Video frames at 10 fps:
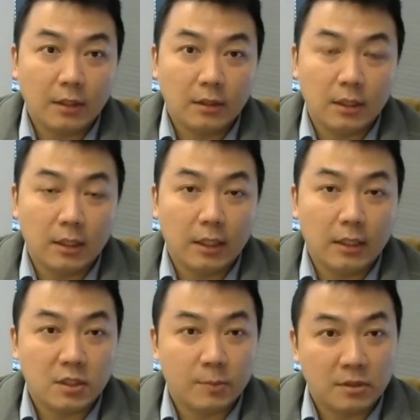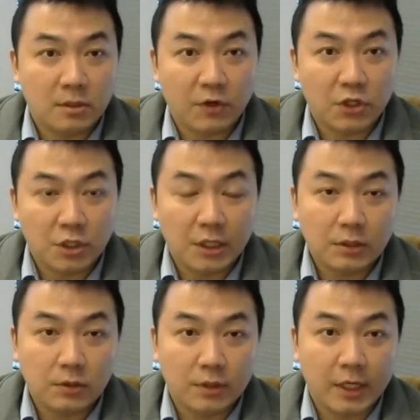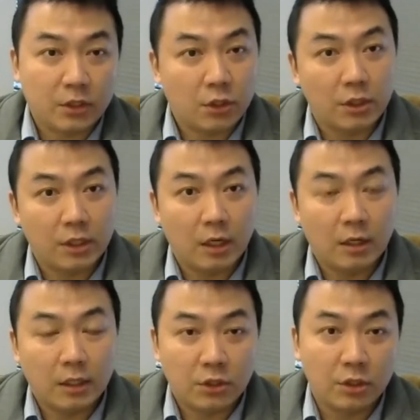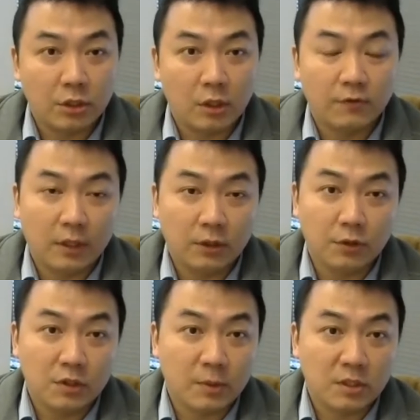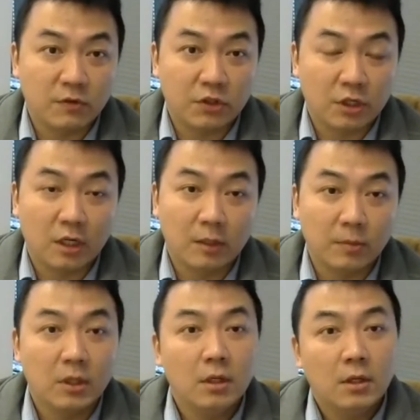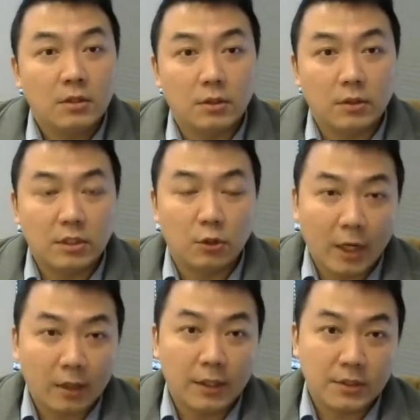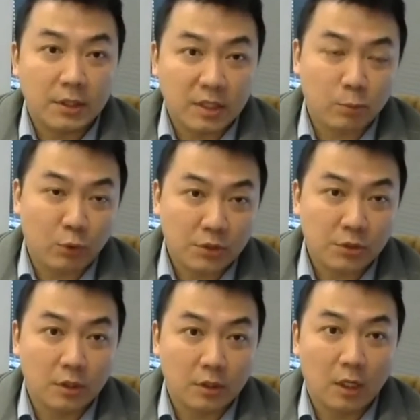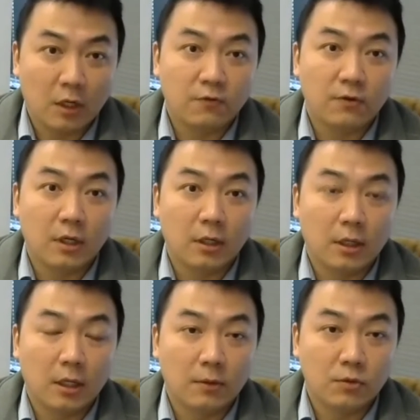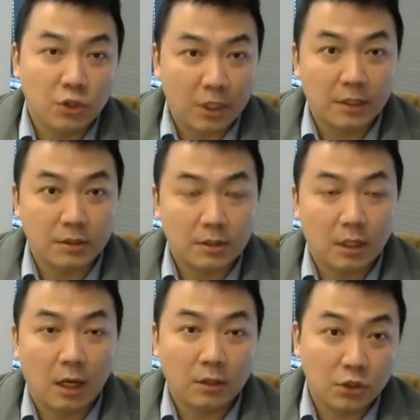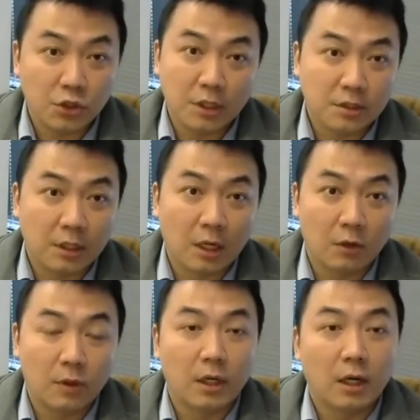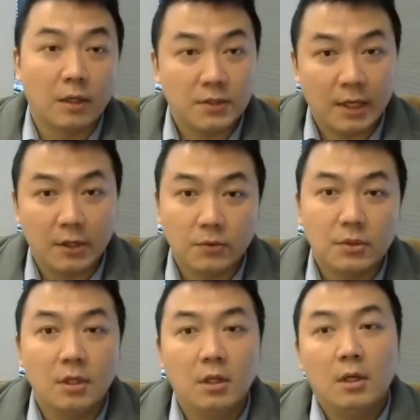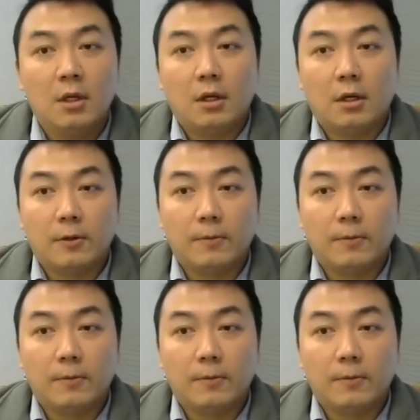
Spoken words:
the specific genes to get turned on and turned off at doing specific time. So it regulates the expression of genes, other genes in our cells. As